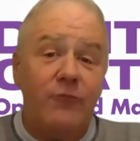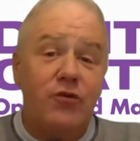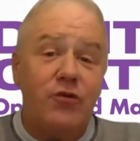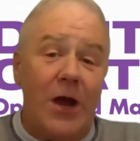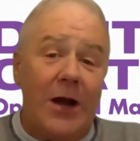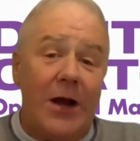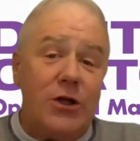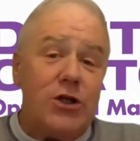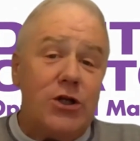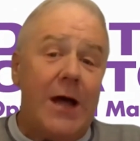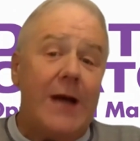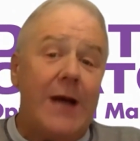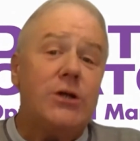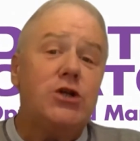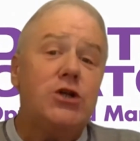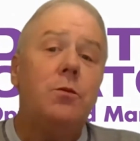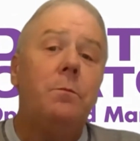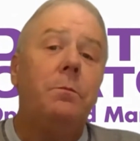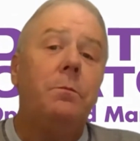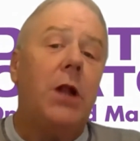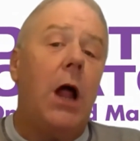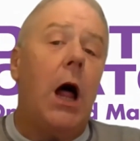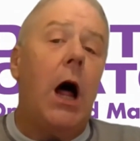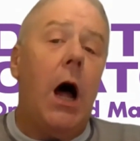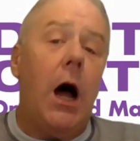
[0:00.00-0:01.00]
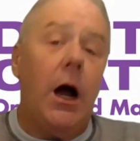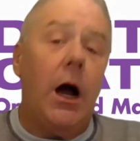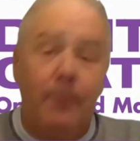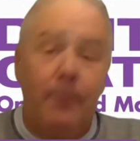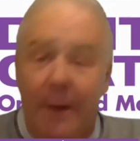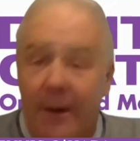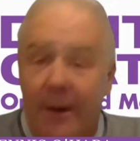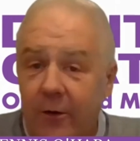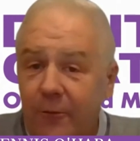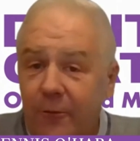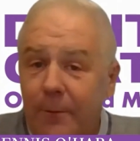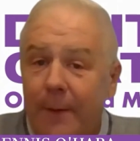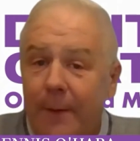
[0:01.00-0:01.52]
changed that to blog
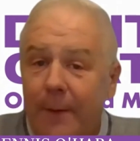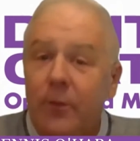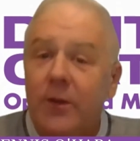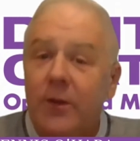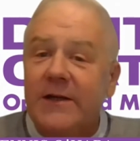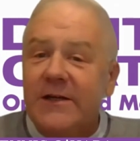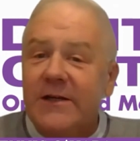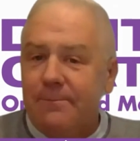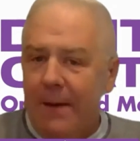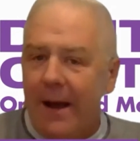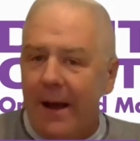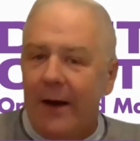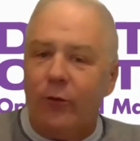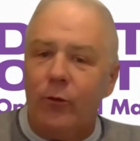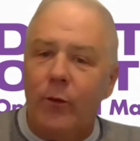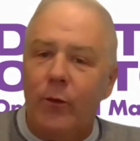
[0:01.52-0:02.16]
because people expect